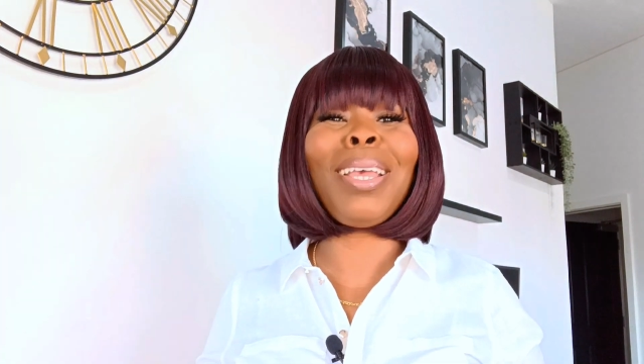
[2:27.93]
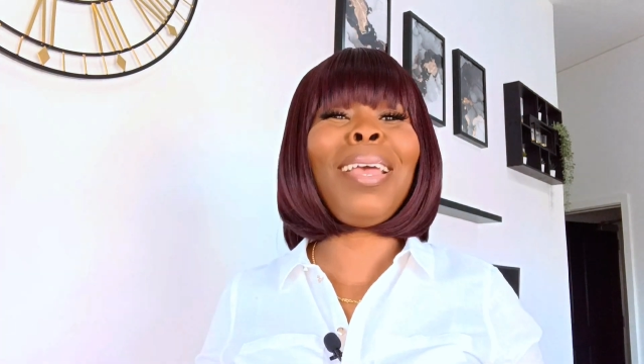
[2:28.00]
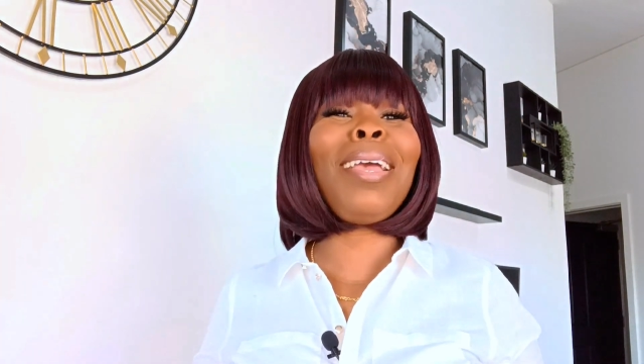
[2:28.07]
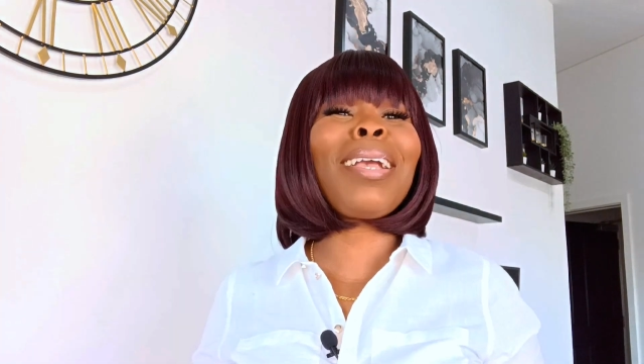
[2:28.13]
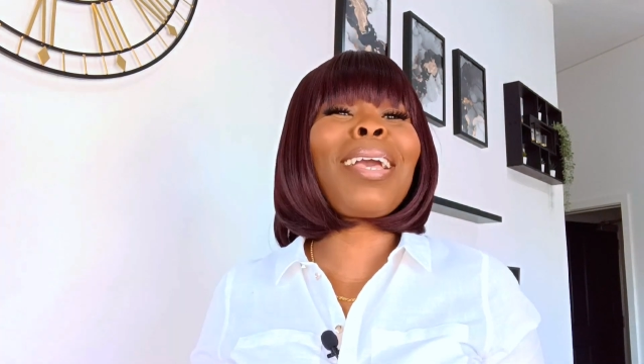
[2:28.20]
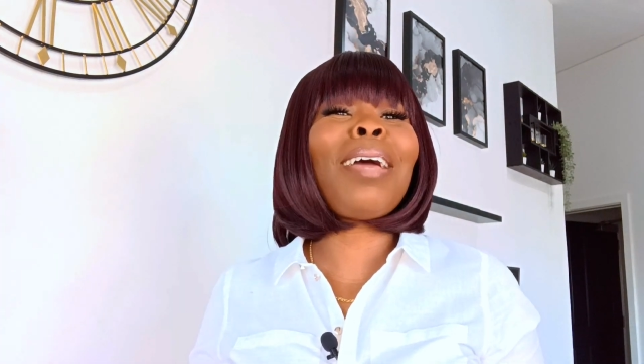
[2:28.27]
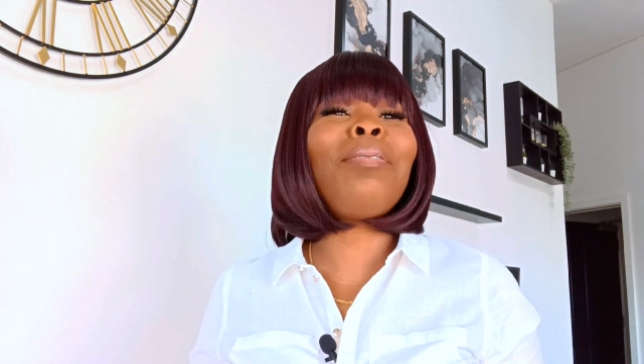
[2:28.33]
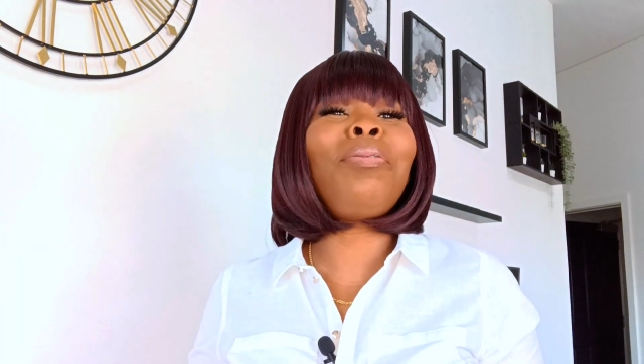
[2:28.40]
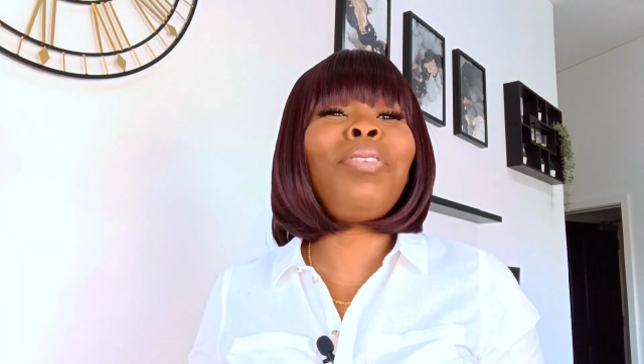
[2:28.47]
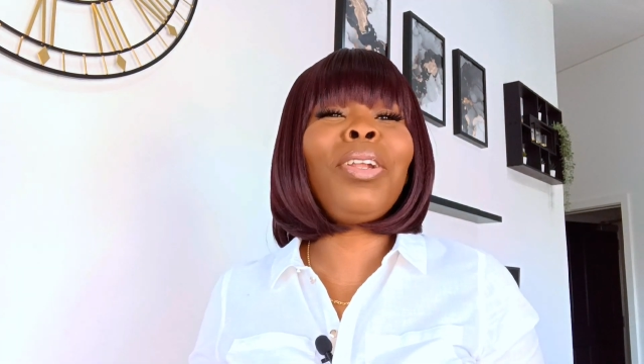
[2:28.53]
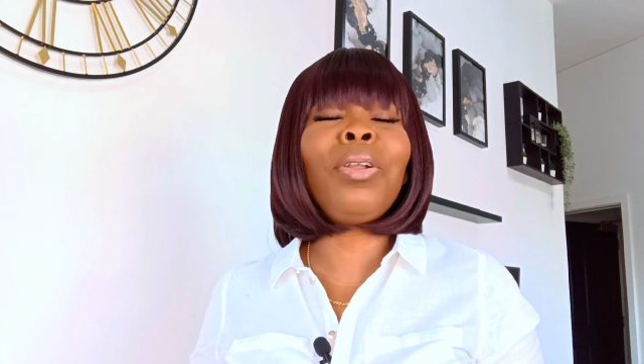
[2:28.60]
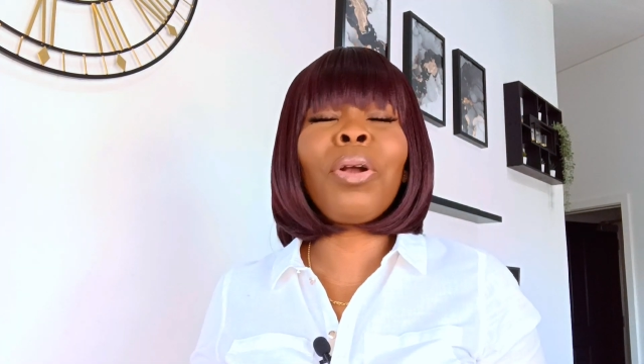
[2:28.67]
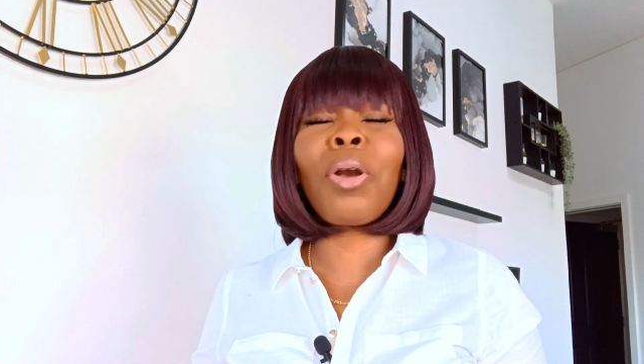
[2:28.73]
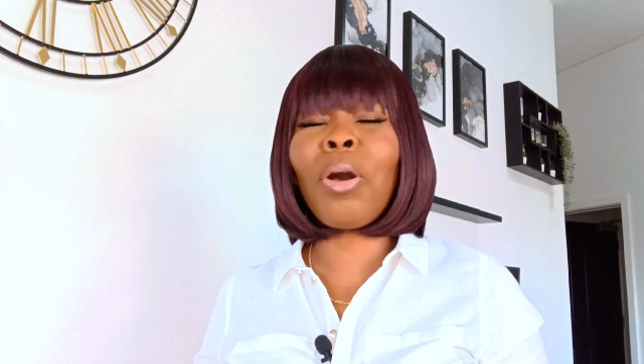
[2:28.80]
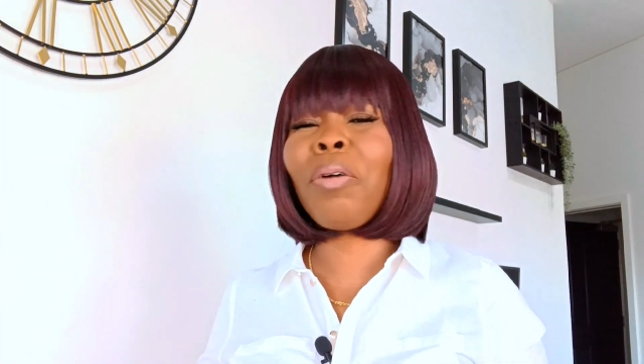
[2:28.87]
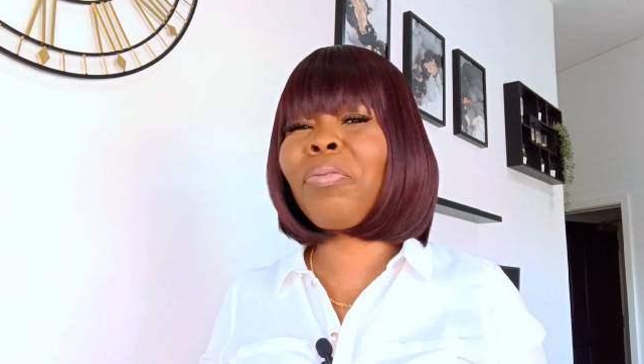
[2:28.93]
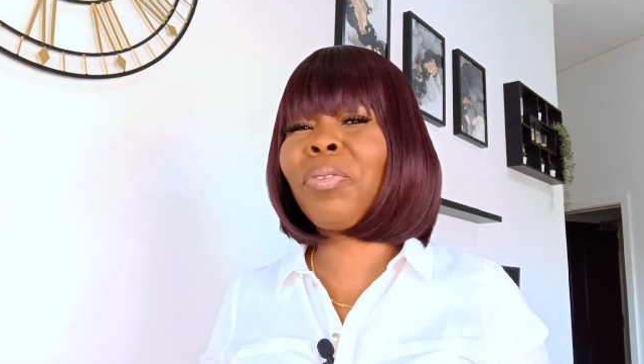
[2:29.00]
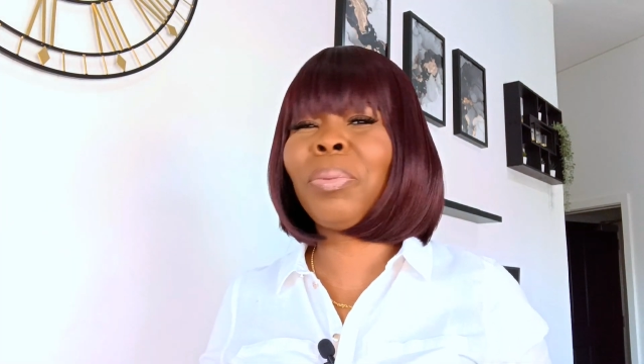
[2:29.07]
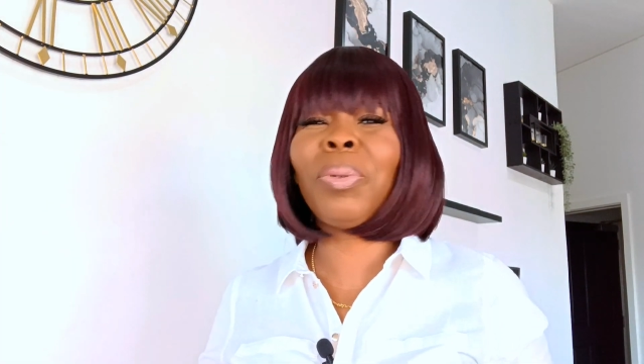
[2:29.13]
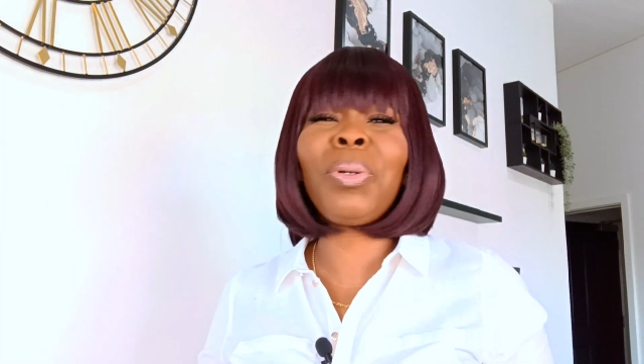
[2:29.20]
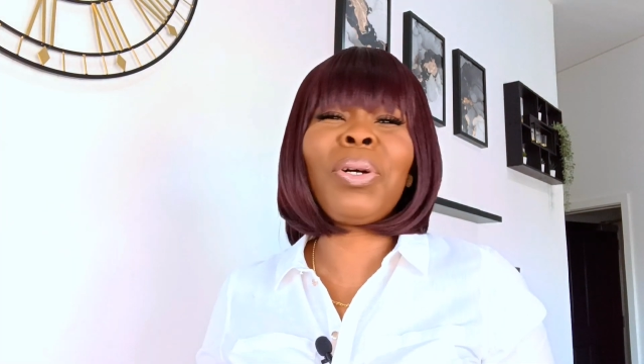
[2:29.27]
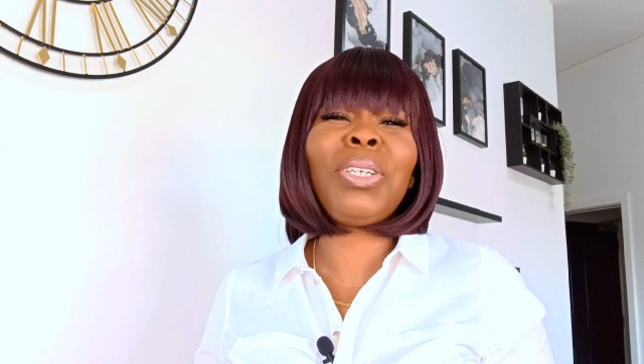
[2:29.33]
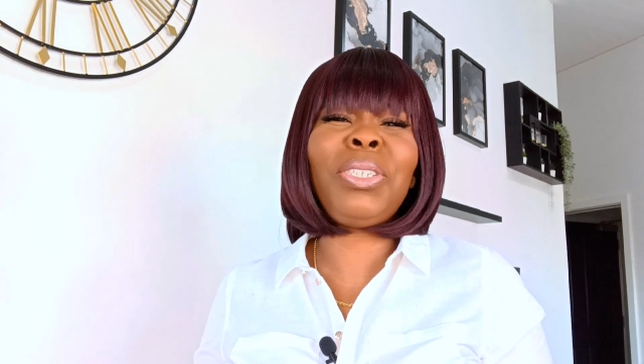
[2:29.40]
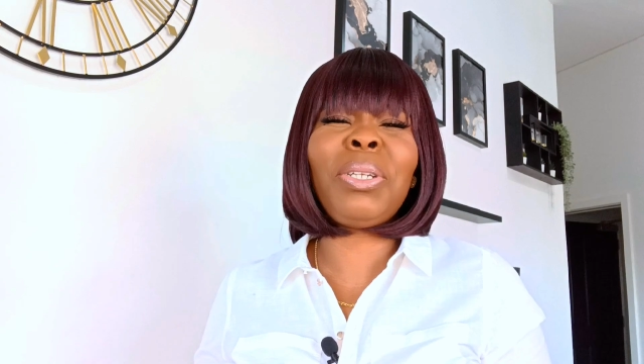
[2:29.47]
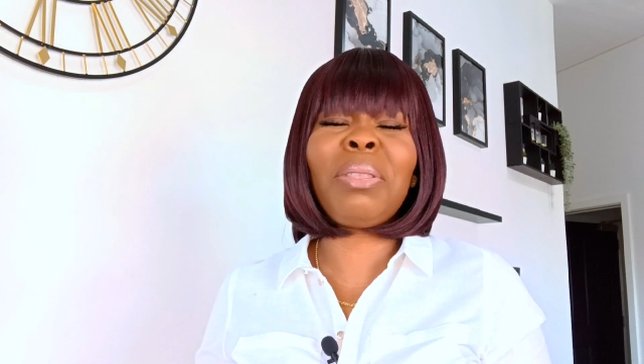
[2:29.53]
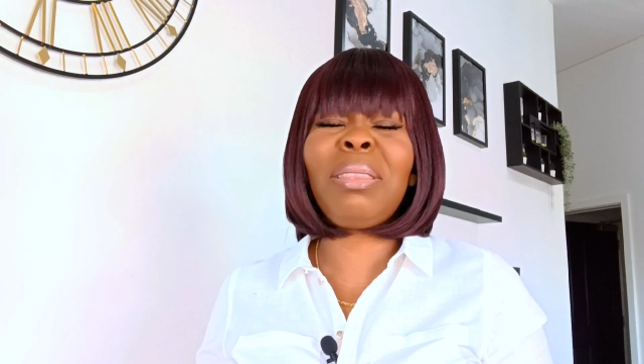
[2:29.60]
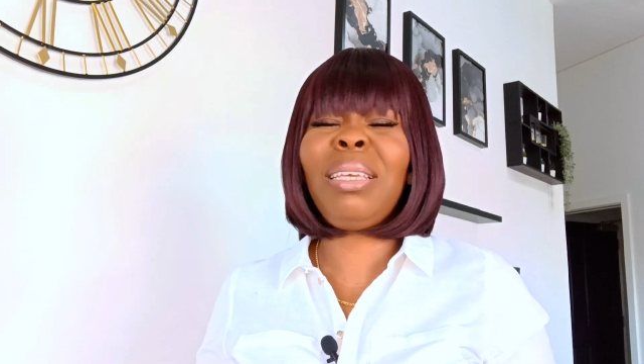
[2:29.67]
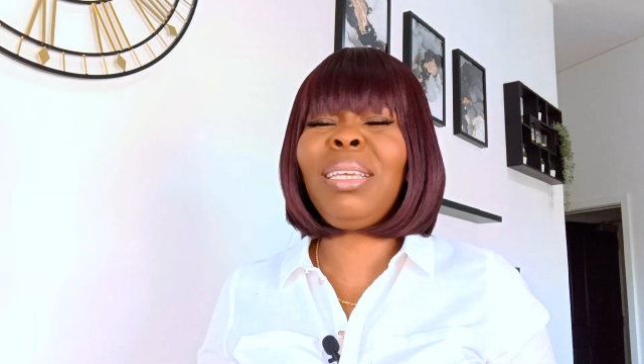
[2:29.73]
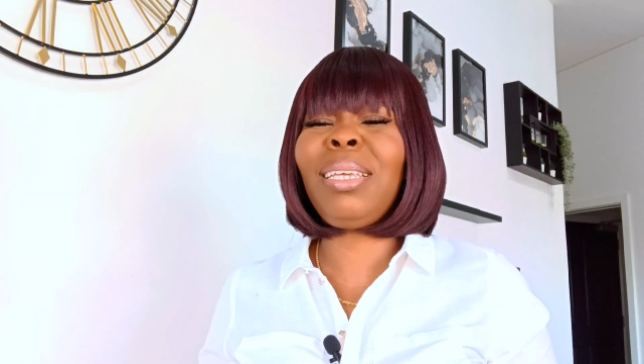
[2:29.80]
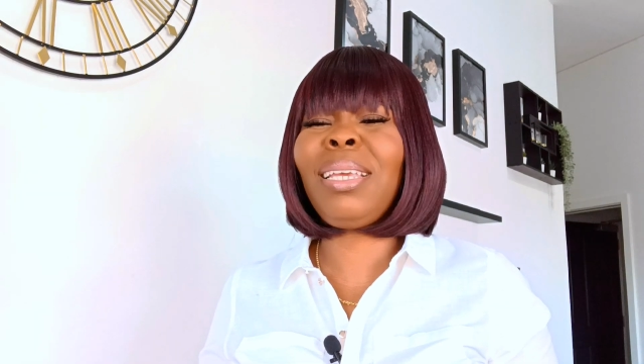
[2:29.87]
can feel uncomfortable because you're
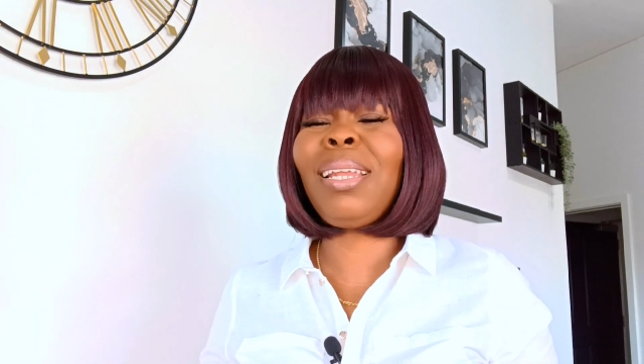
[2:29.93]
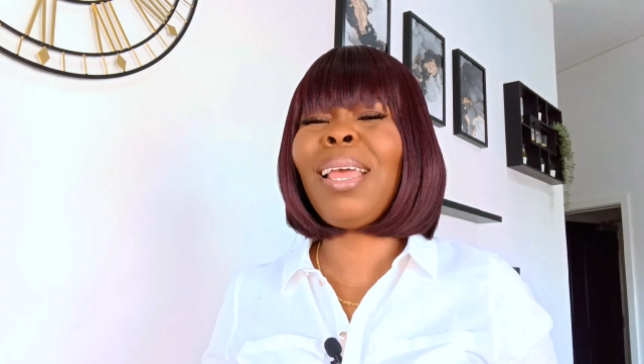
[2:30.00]
thinking,